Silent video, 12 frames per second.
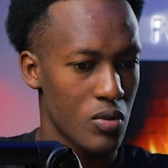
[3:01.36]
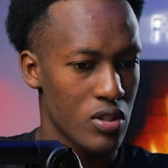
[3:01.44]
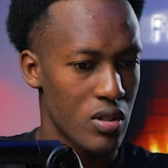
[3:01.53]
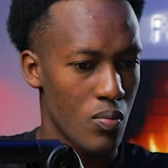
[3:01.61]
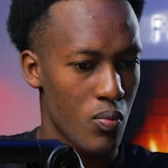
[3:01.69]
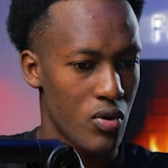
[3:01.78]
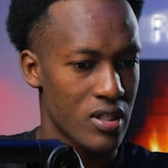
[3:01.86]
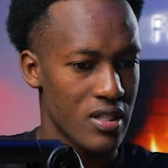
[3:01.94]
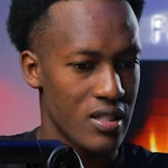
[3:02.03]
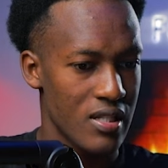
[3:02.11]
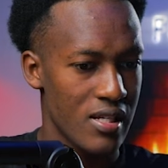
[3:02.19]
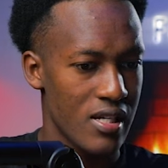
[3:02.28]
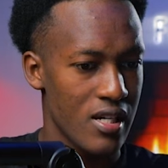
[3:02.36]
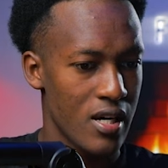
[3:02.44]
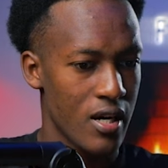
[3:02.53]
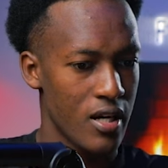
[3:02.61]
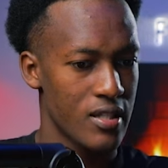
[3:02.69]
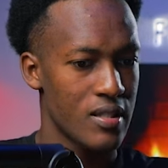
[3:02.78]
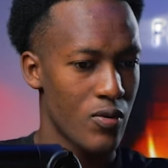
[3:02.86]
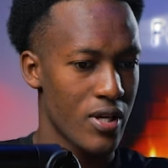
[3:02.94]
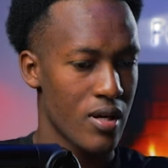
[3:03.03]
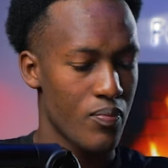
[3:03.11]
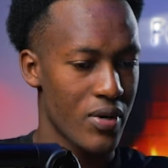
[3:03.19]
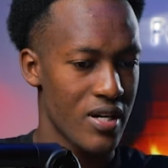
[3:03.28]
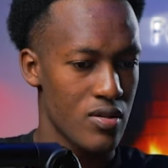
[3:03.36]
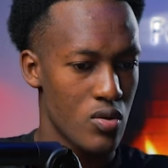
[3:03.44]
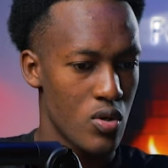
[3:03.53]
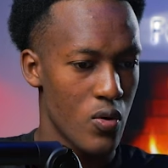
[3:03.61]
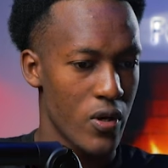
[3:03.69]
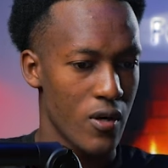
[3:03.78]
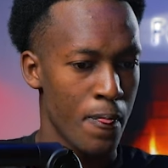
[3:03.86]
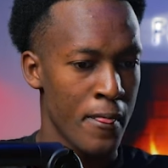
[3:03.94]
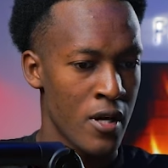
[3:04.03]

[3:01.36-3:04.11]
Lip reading: most importantly to see what the price is doing.